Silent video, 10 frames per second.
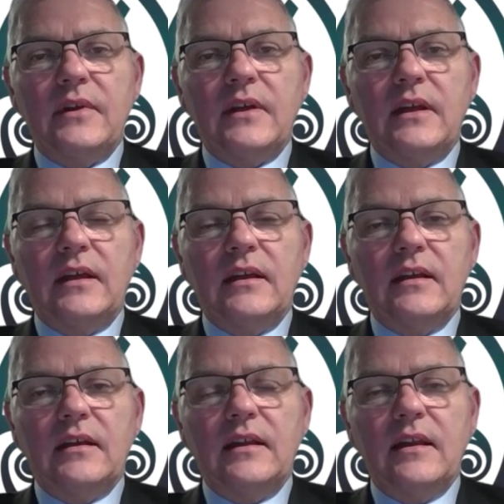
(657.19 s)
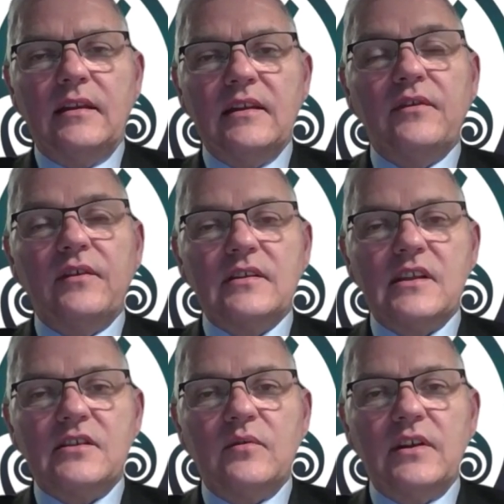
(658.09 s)
uh, in a difficult
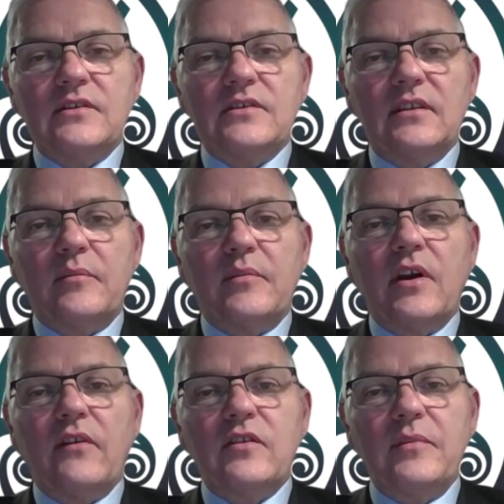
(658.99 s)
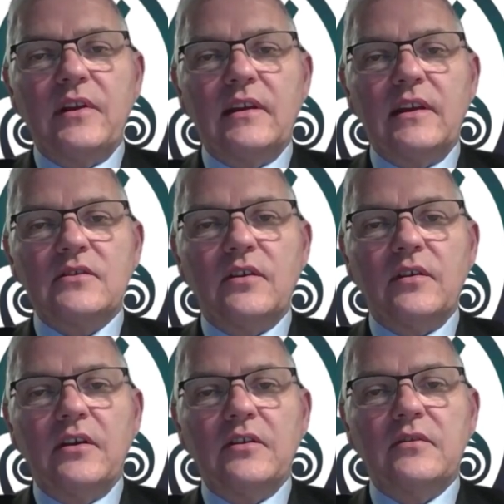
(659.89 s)
situation. The profitability has
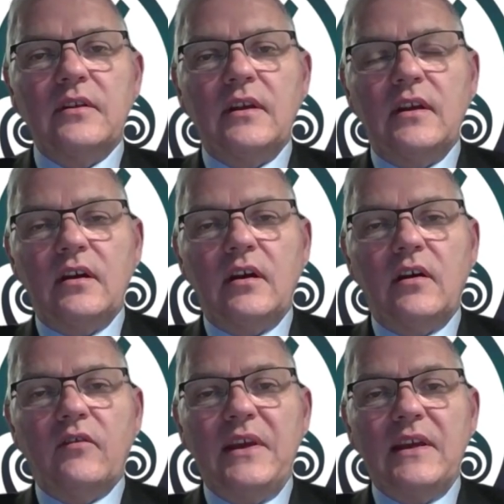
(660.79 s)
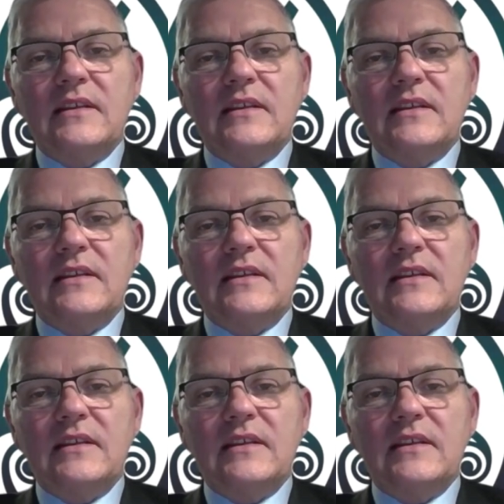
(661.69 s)
gone out of big